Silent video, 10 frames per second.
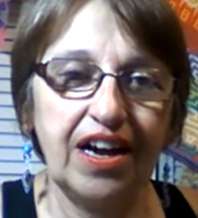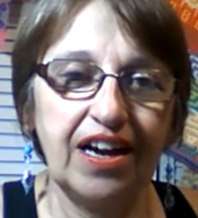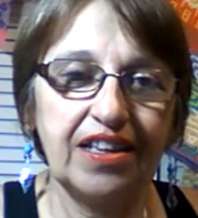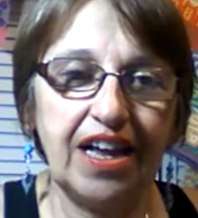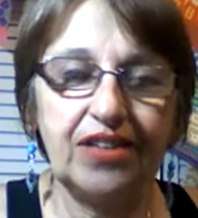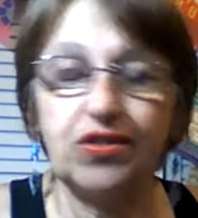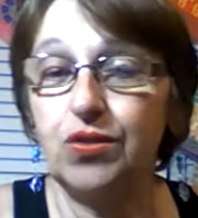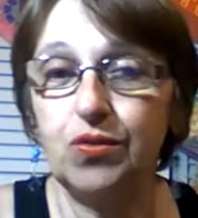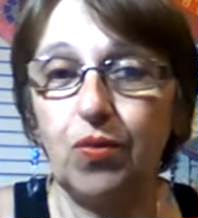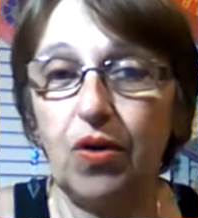I'd like
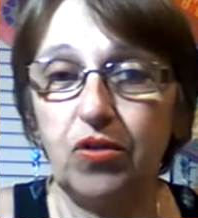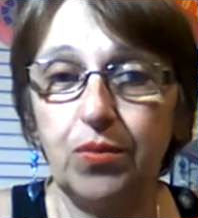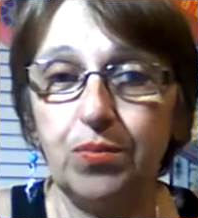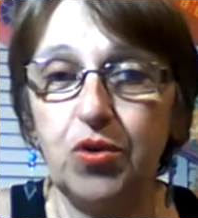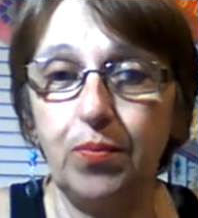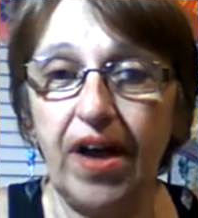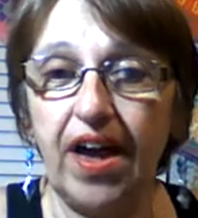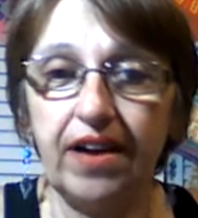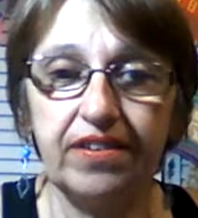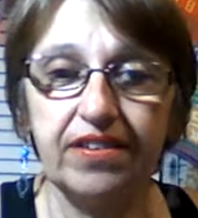to welcome you
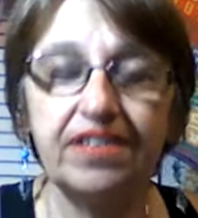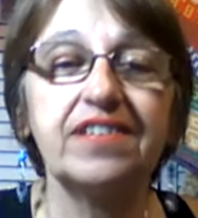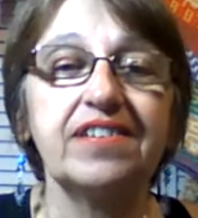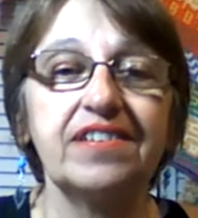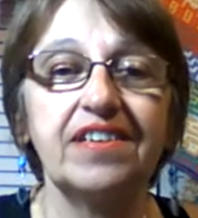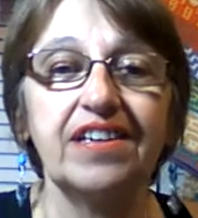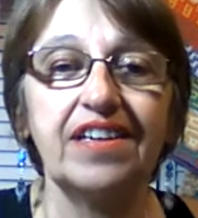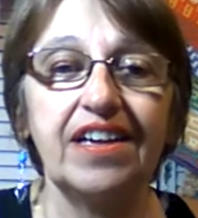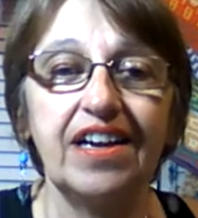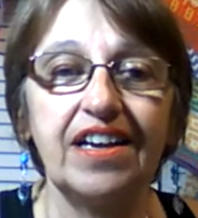back.
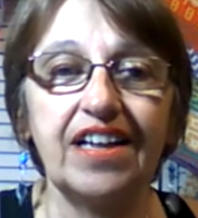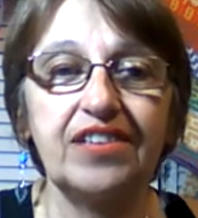I'd like